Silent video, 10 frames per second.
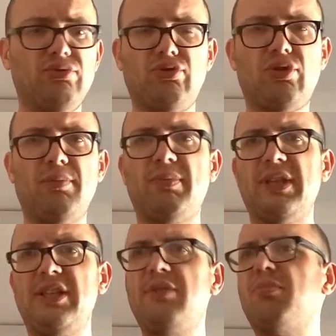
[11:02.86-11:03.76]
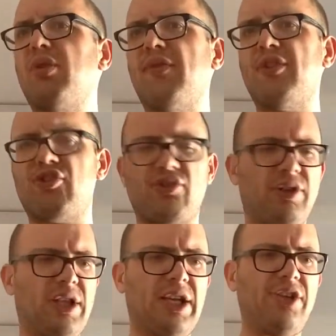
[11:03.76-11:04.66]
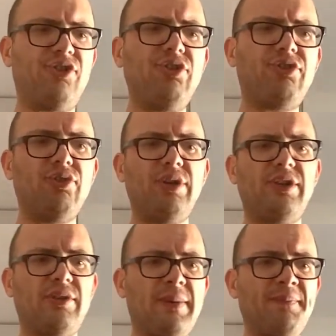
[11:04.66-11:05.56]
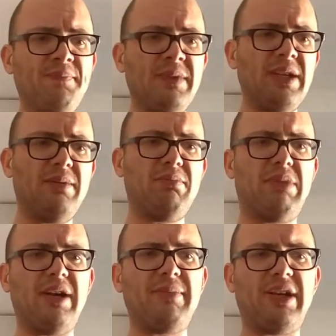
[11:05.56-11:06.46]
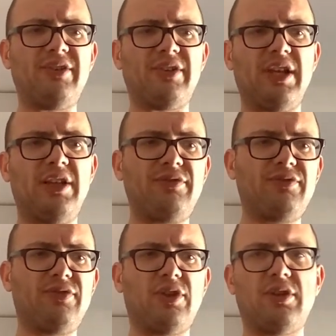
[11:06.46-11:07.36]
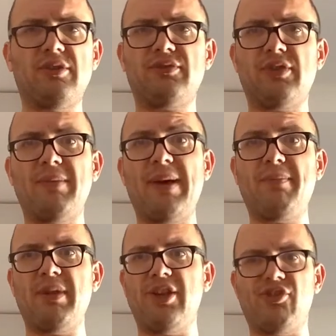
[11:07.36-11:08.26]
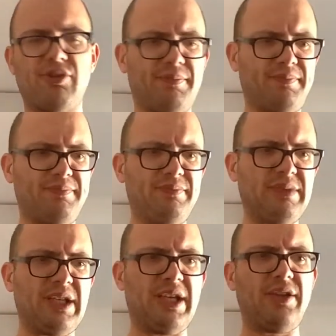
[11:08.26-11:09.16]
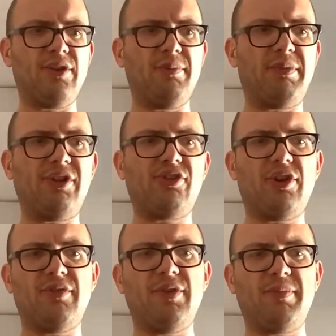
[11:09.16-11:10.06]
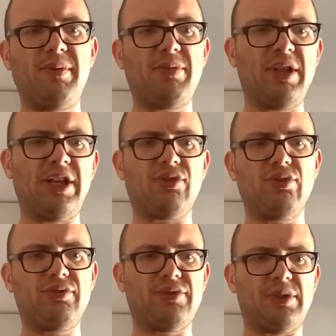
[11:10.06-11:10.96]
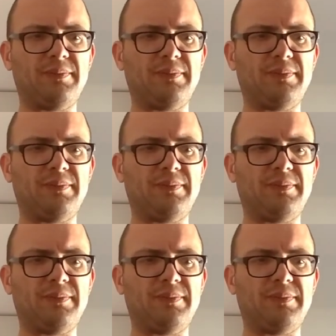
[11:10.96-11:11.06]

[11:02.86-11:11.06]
complete professional. I just do it by myself for my pleasure and the pleasure of the people I cook for.